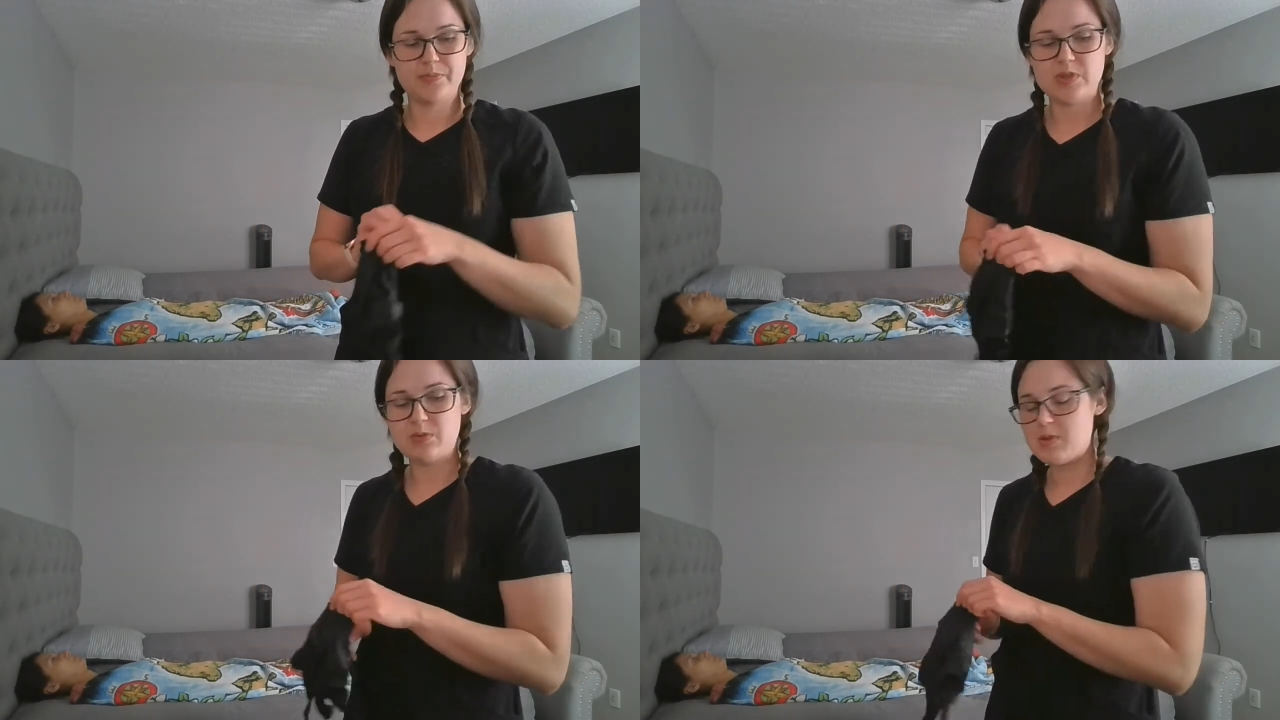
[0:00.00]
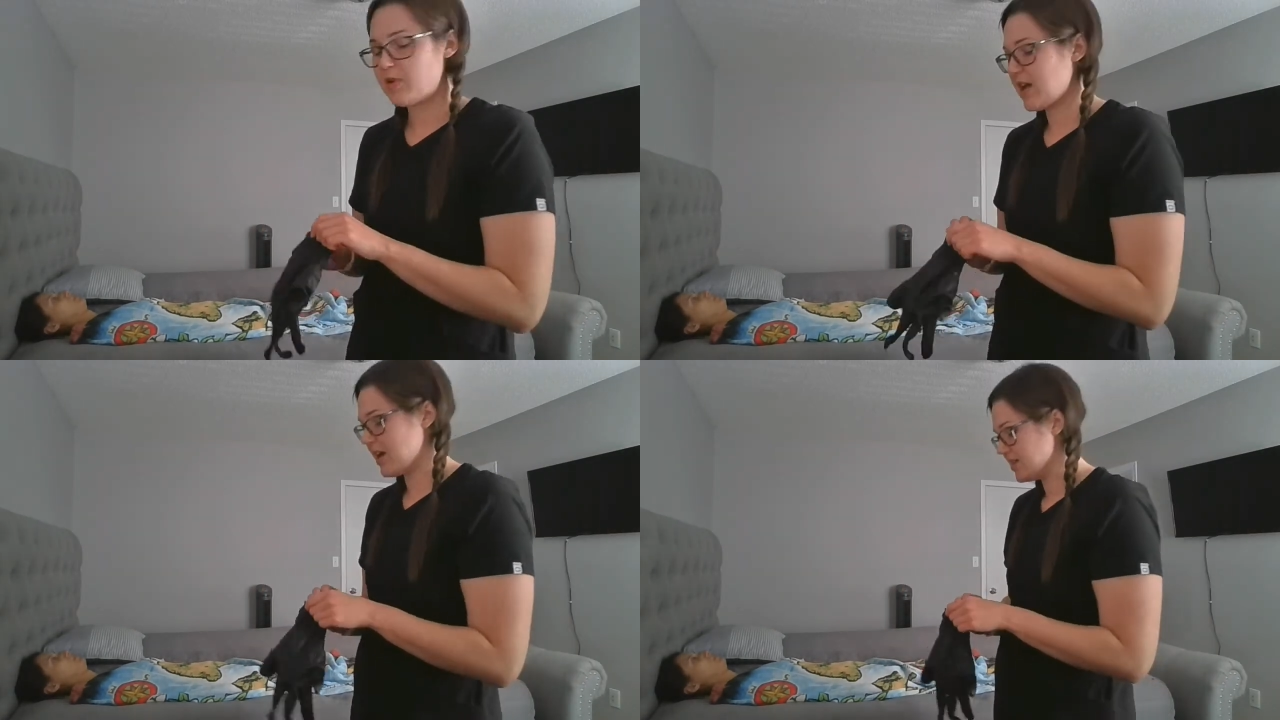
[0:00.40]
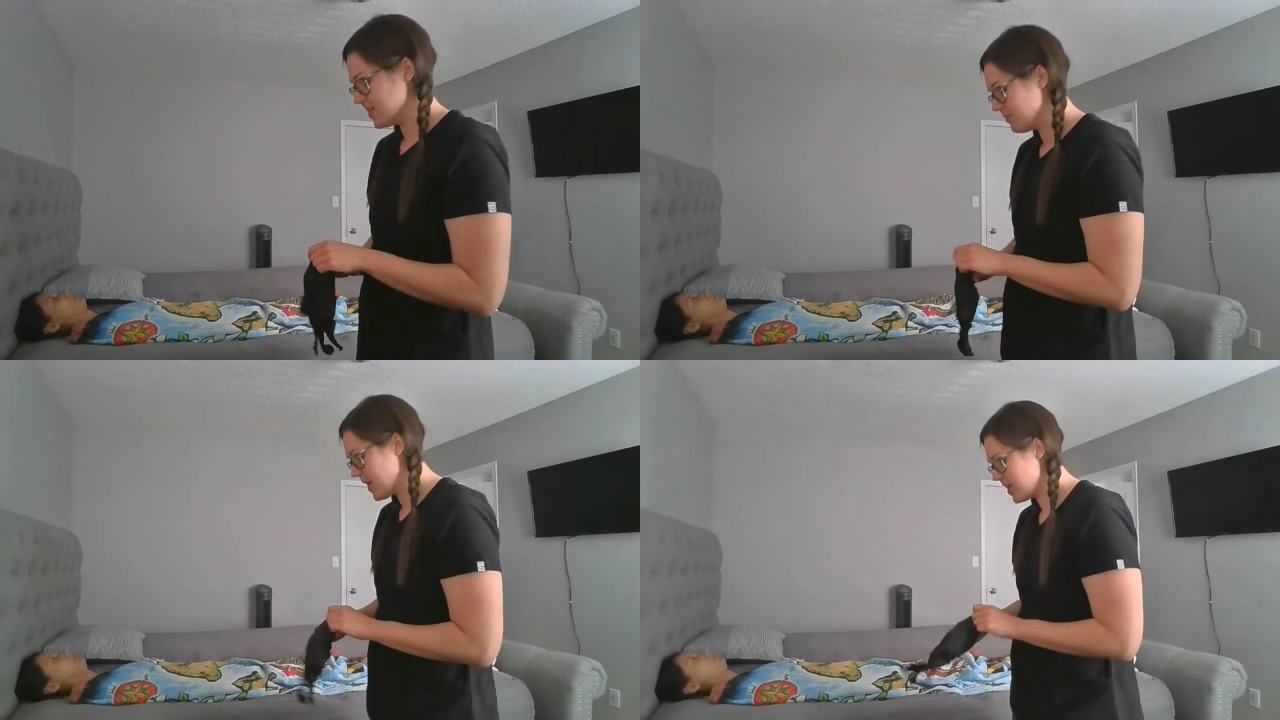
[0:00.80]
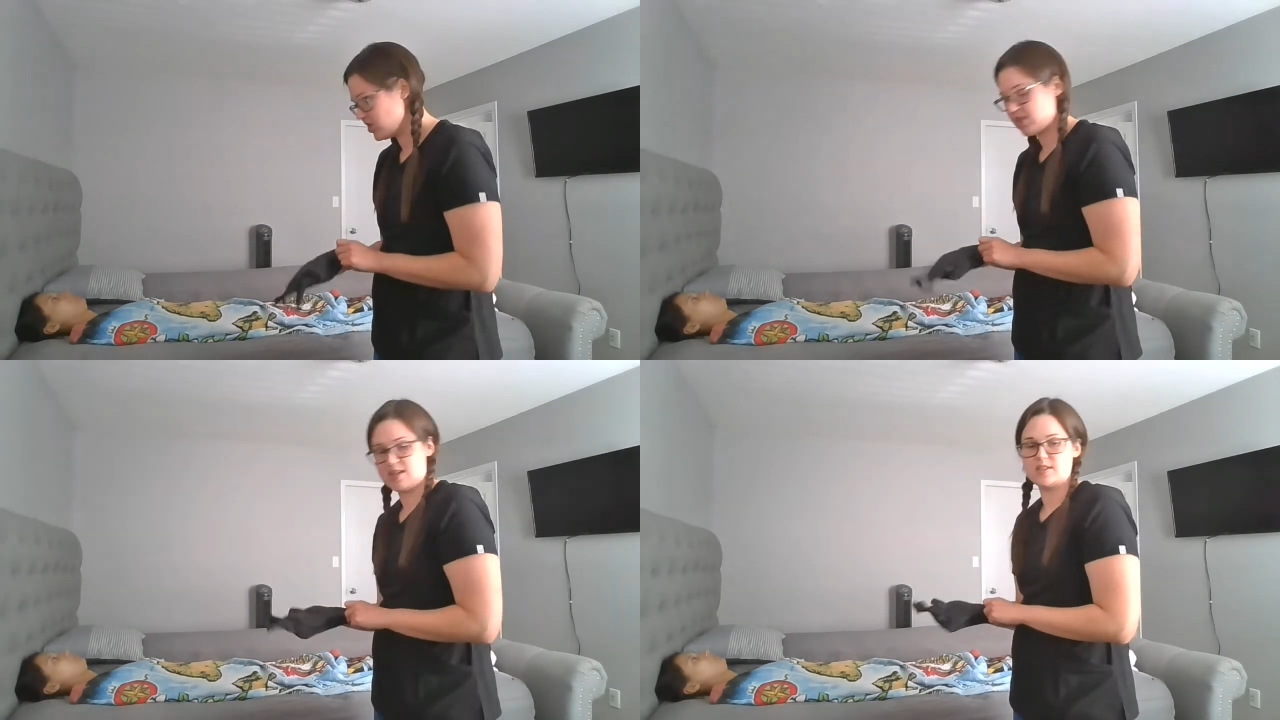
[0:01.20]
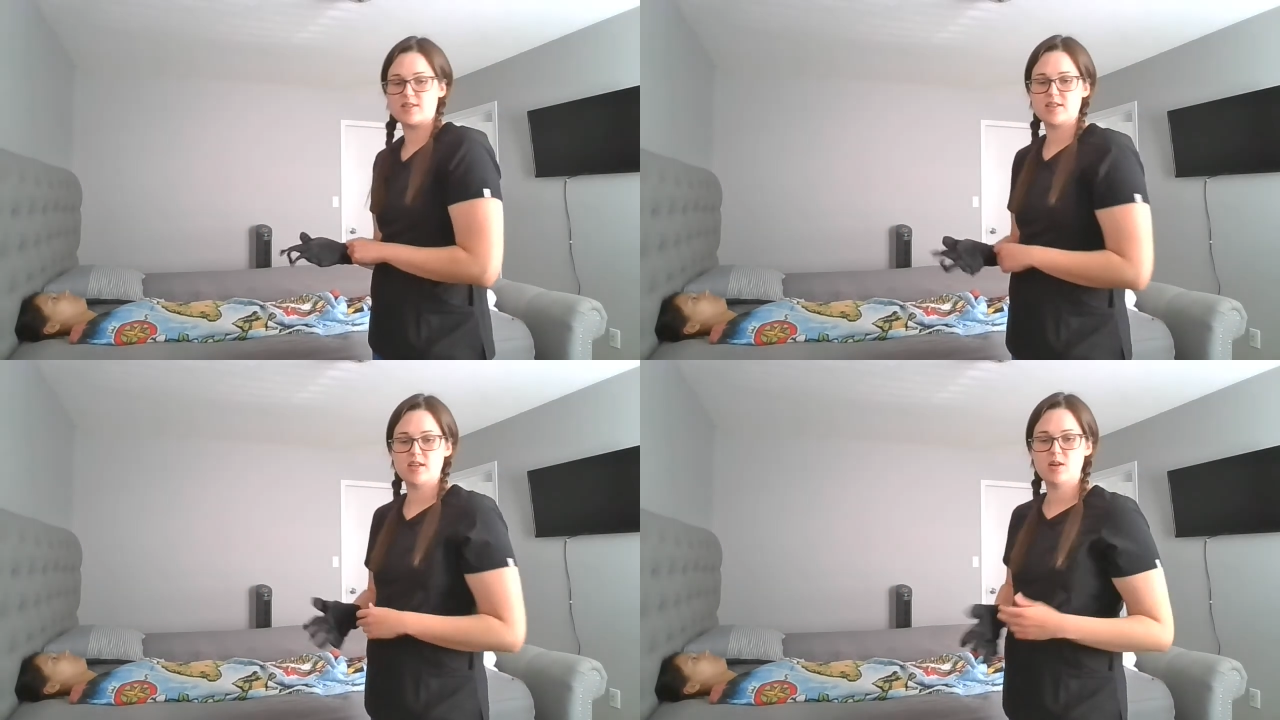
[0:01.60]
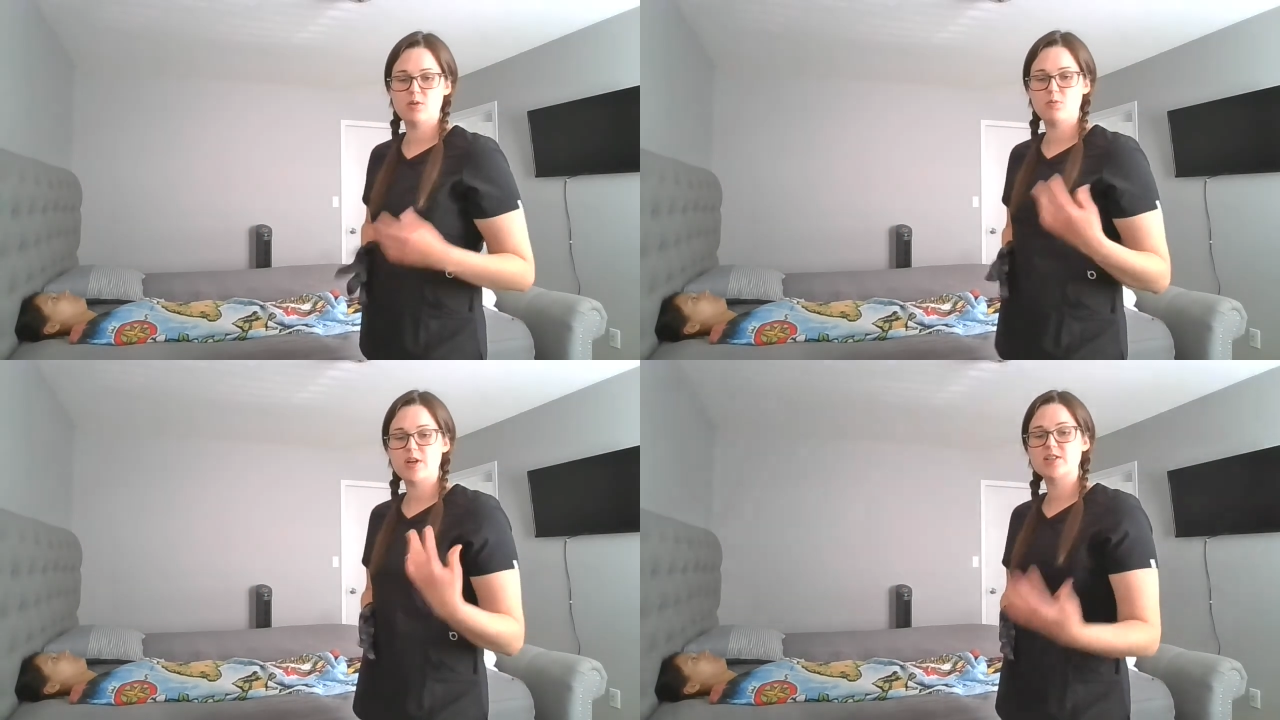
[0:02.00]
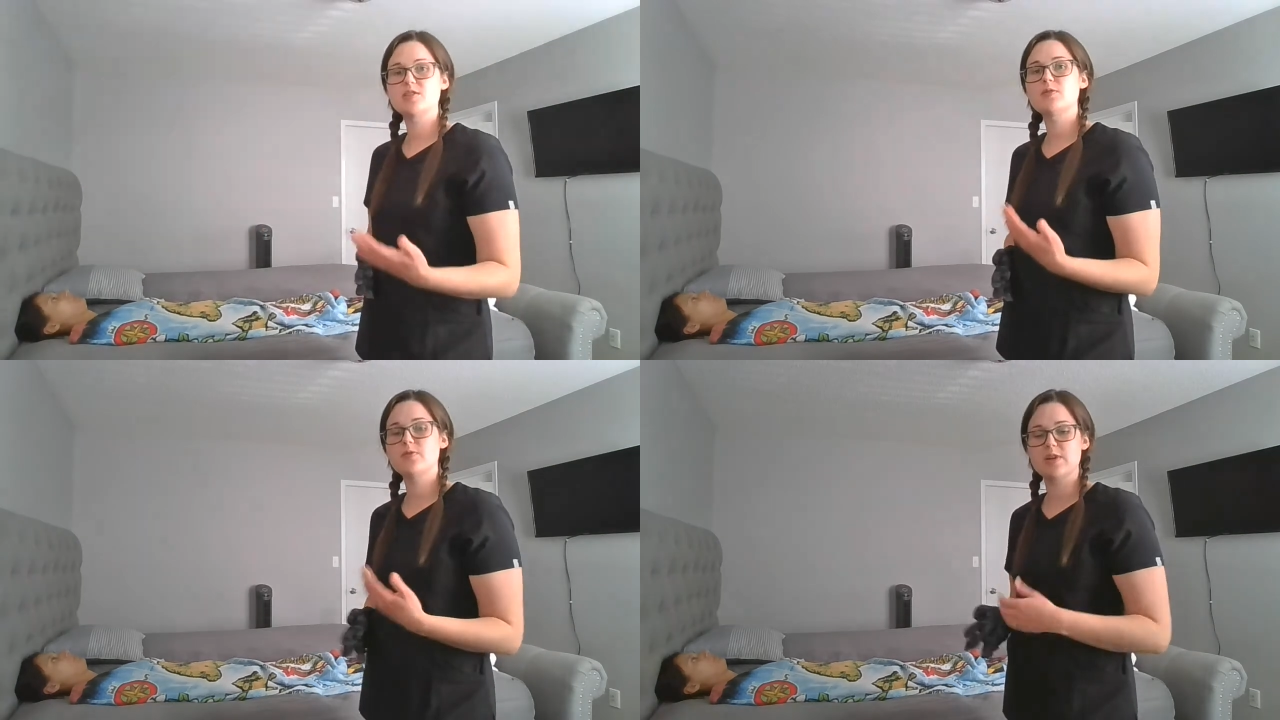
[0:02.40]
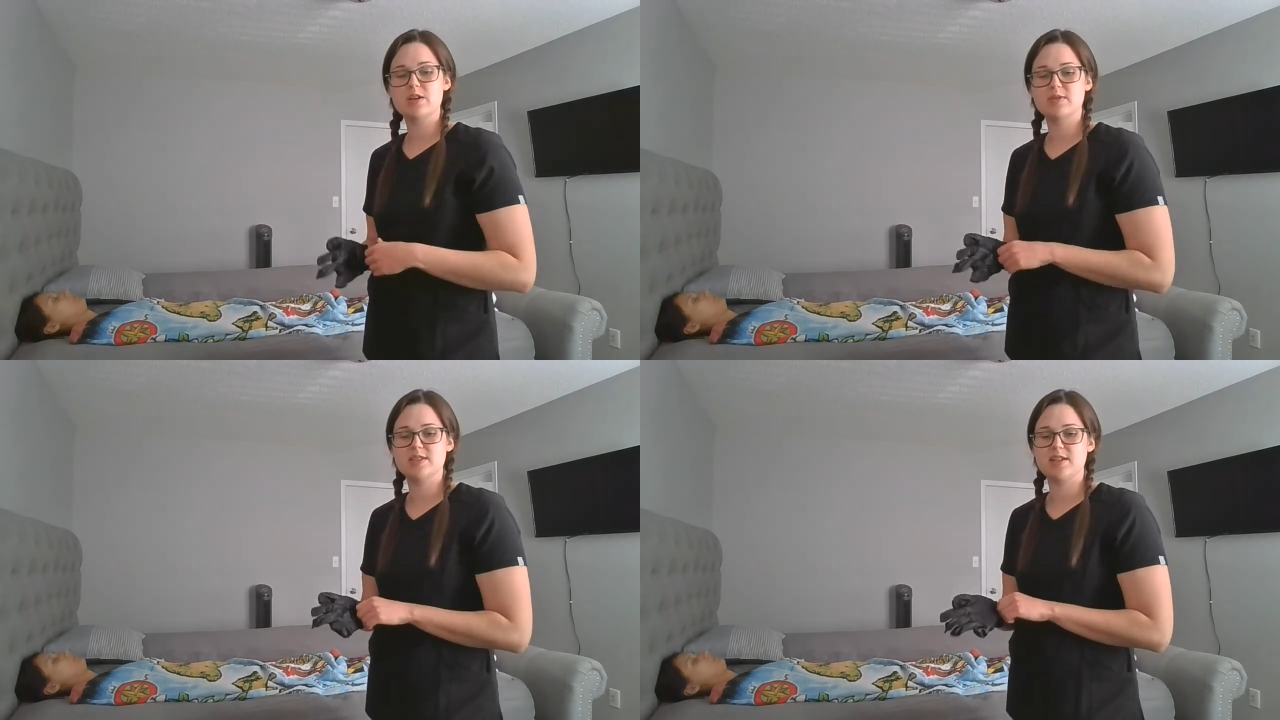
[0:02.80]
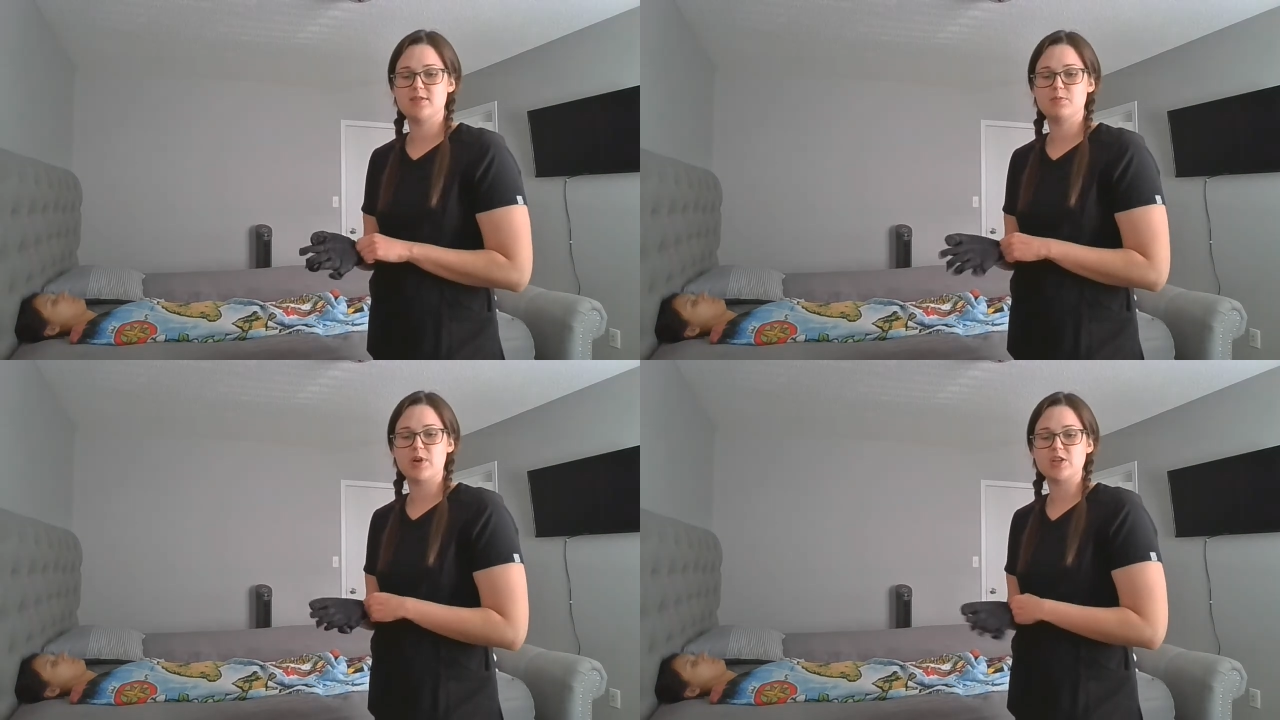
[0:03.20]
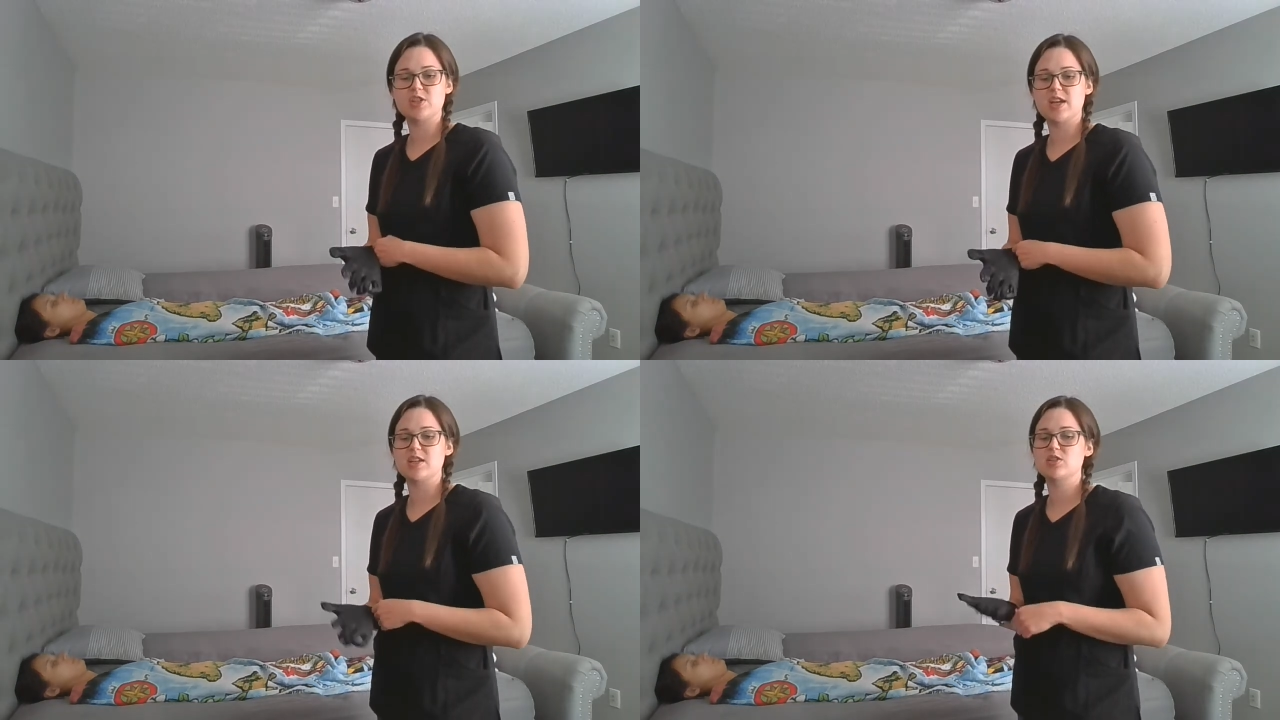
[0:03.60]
So we want to ask the patient, what is your frequency of brushing?